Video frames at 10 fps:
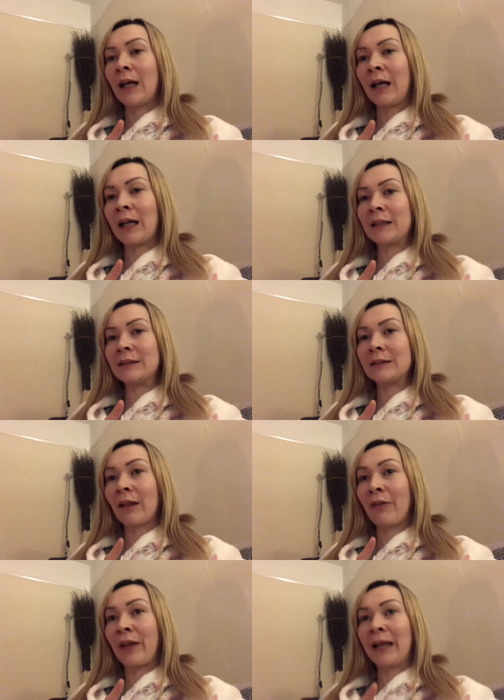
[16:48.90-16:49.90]
and
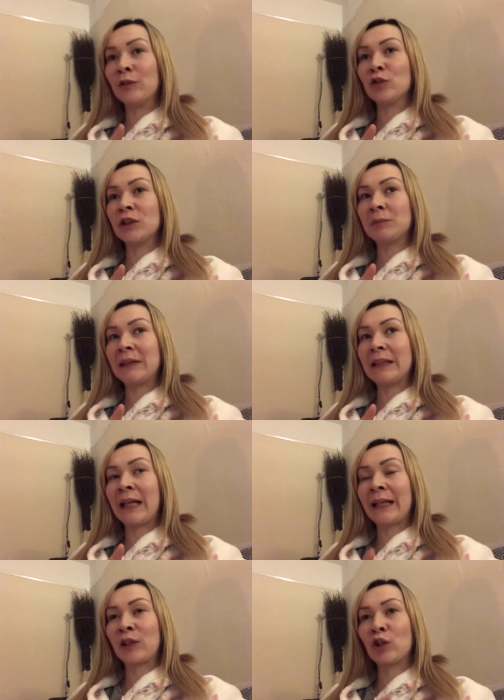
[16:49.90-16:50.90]
that annoyed me,
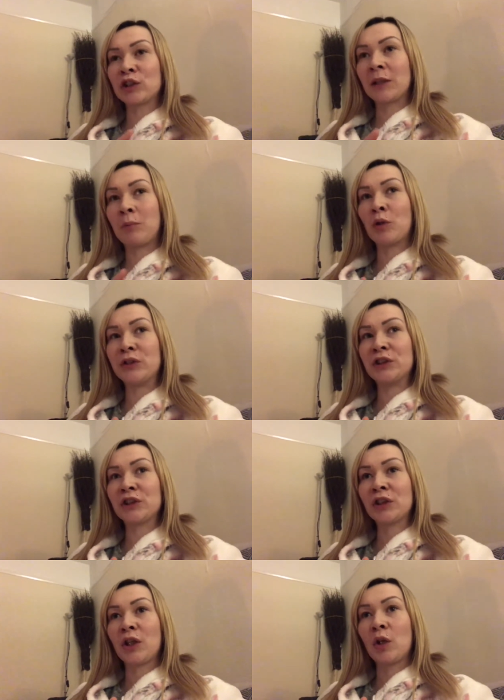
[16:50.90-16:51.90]
and it got to the
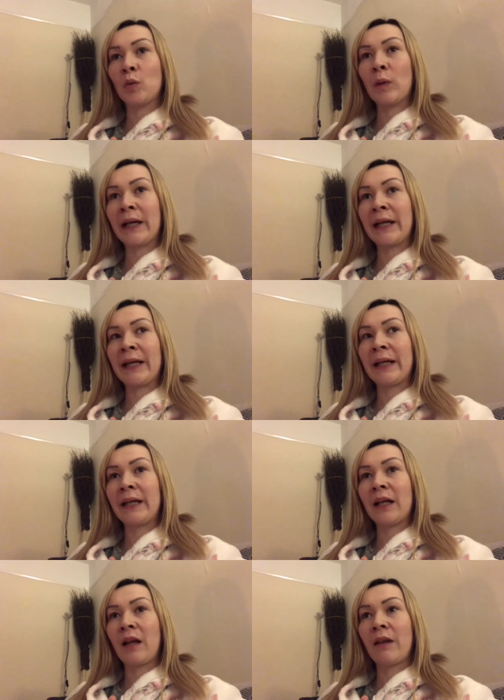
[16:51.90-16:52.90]
point where
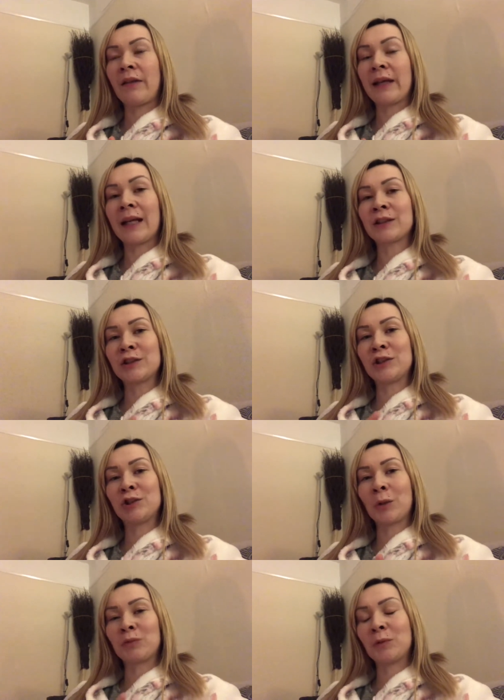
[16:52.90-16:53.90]
they actually
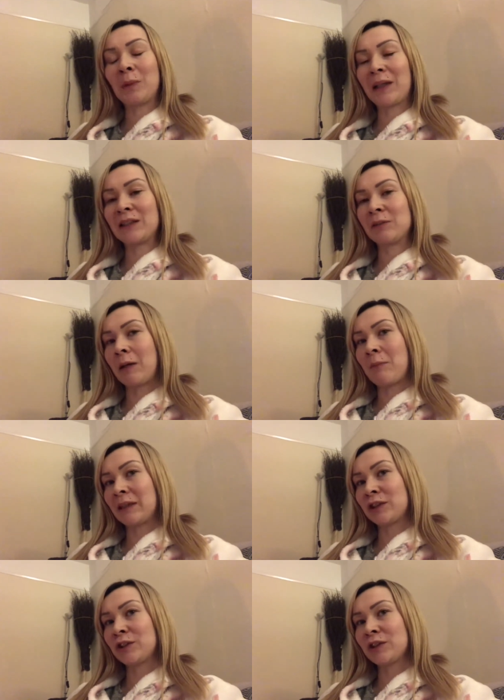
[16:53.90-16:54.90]
stopped replying to my
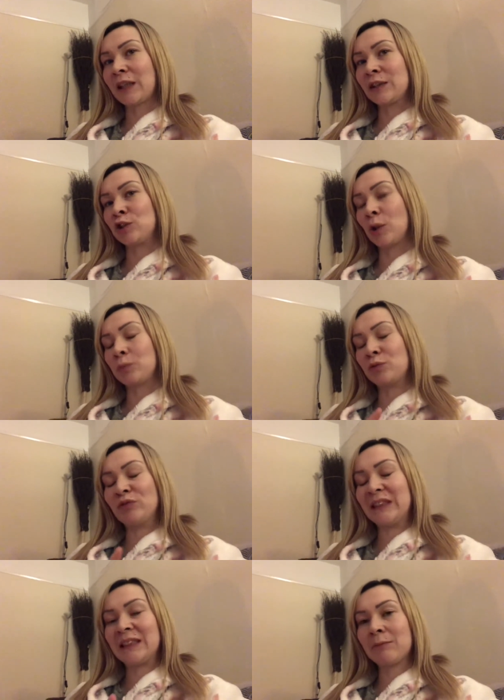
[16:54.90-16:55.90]
messages and stopped
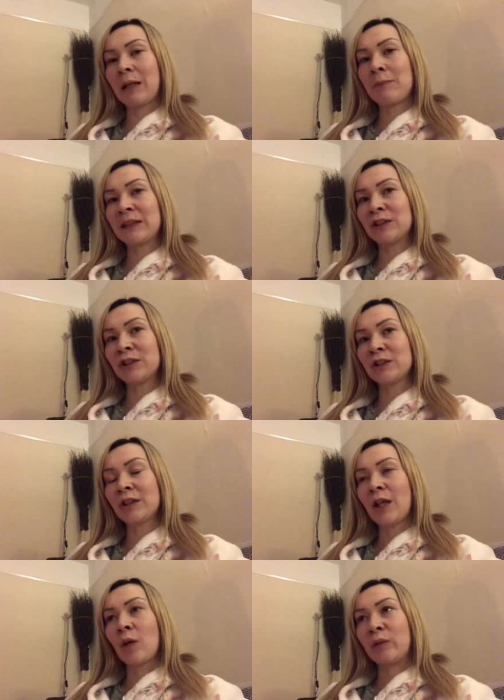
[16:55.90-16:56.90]
reading my
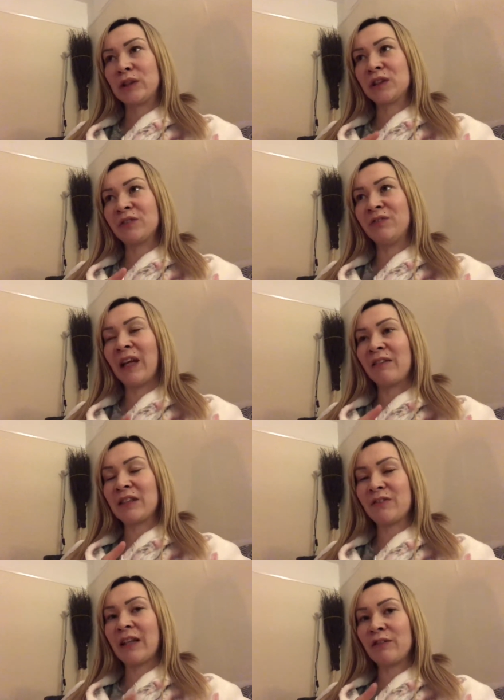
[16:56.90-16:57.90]
messages, which is
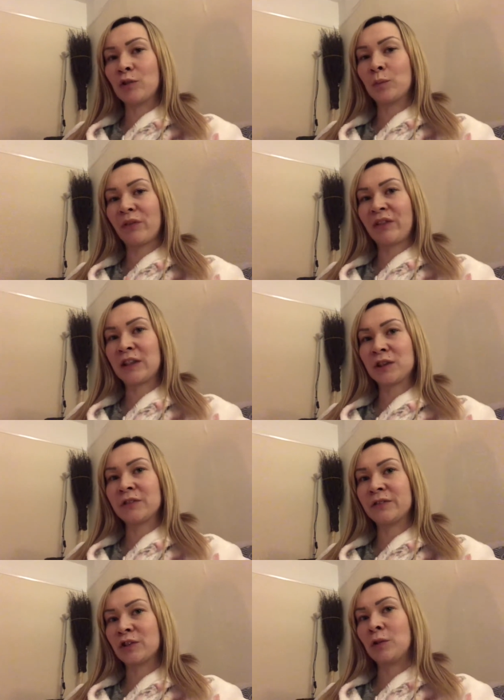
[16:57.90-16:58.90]
very, very
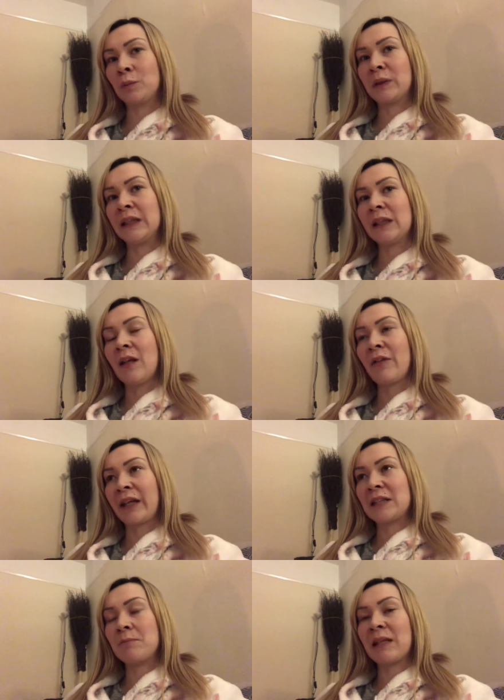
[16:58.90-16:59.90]
unprofessional for a company
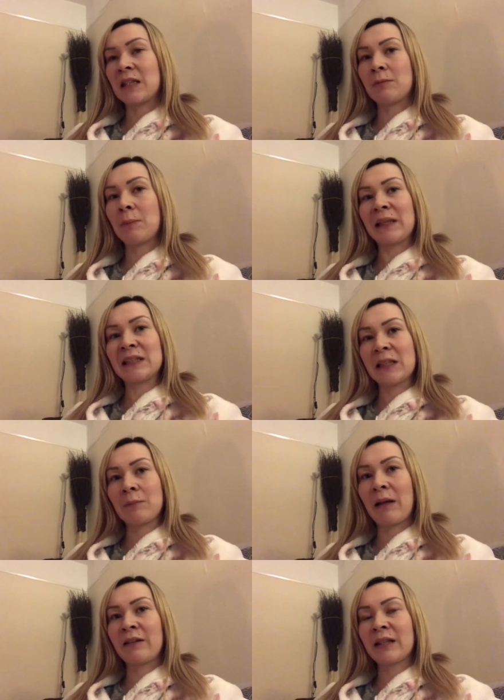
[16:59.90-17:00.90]
that is meant to be based in
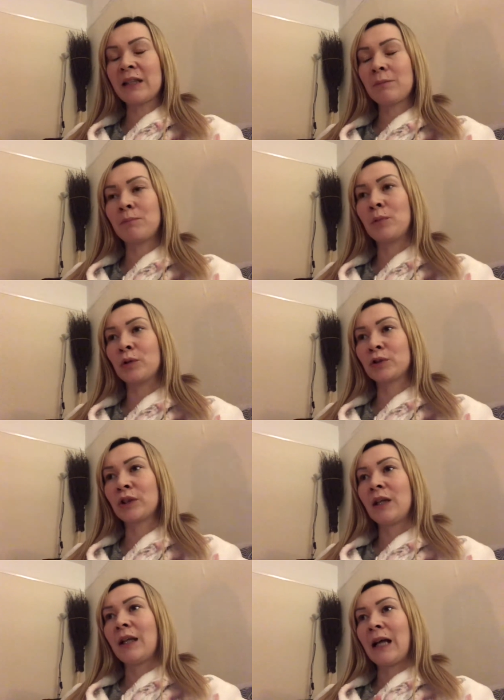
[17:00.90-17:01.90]
America.
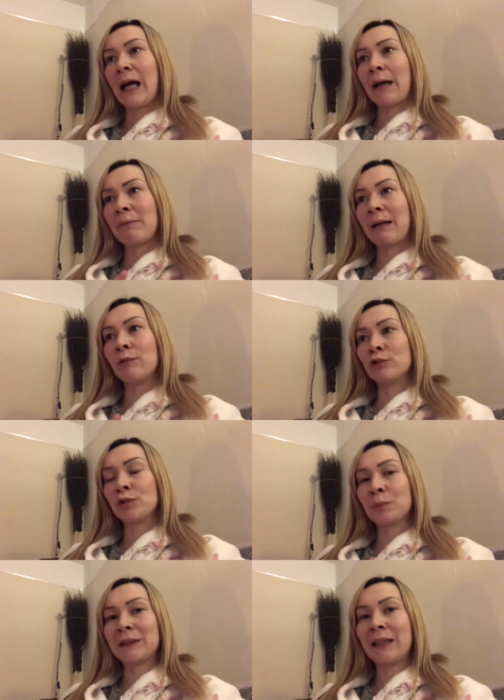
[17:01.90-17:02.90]
But I'm now
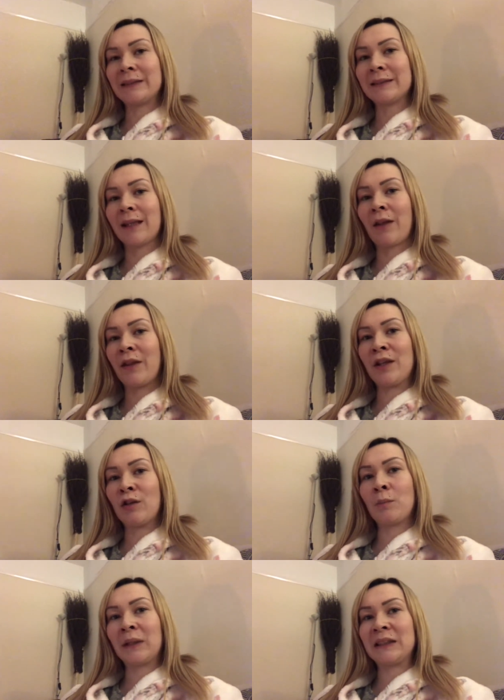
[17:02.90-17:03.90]
100% they're not